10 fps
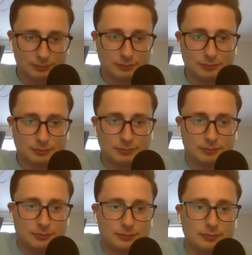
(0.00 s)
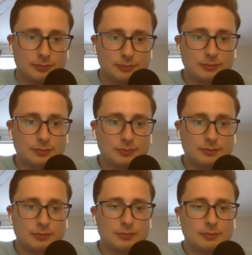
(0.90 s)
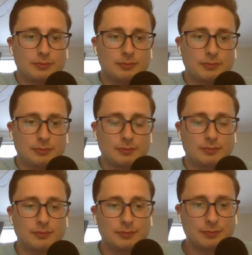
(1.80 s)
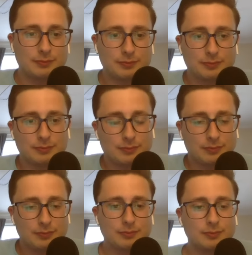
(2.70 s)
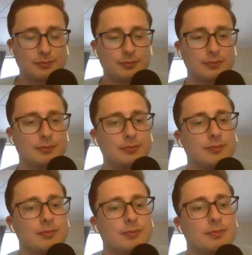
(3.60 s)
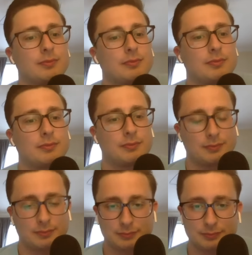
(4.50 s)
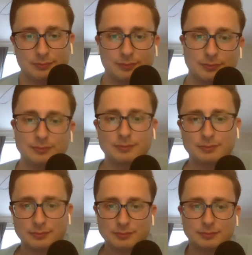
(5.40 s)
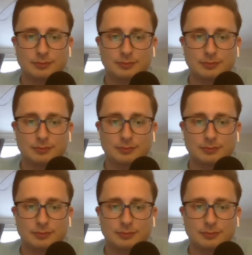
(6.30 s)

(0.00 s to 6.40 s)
(silent)